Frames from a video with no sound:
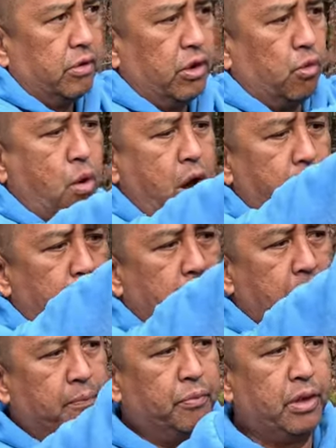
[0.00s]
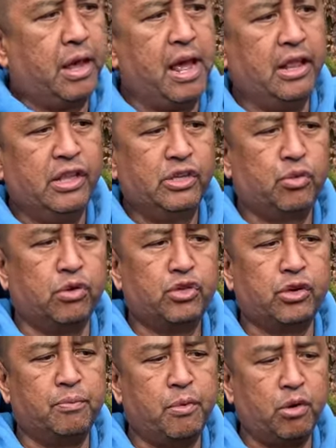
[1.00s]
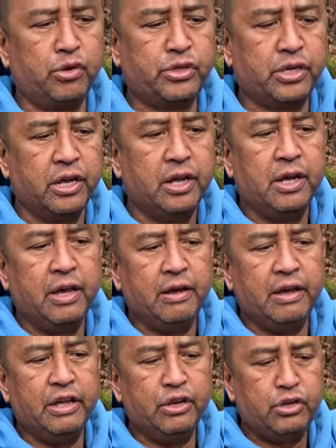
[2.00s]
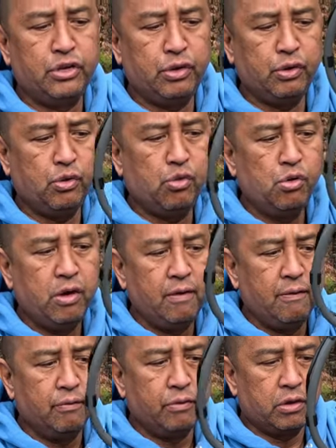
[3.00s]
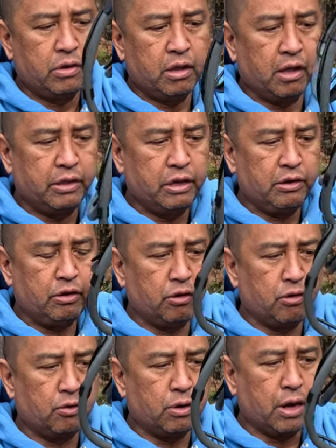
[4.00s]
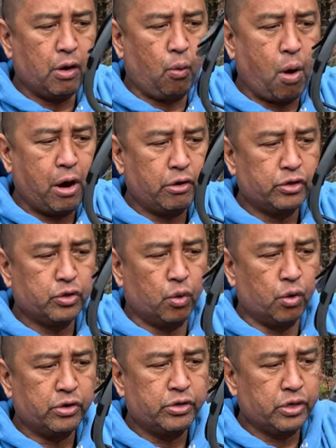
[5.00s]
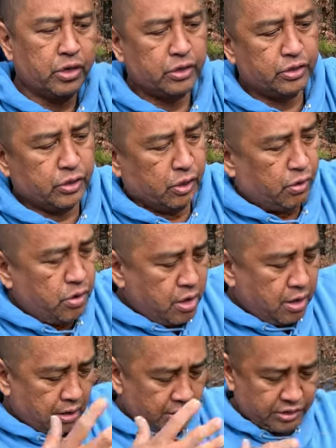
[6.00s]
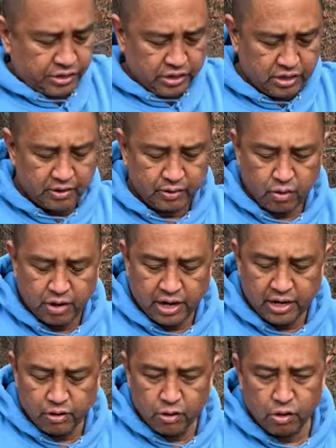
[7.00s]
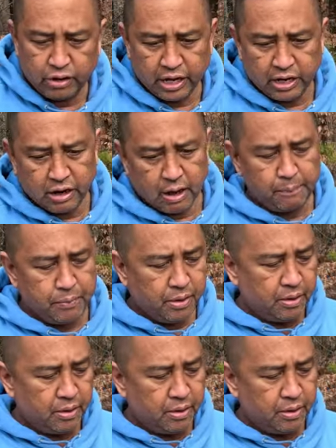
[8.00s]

water pump, and this will submerge into your water source. So let's go ahead and hook it up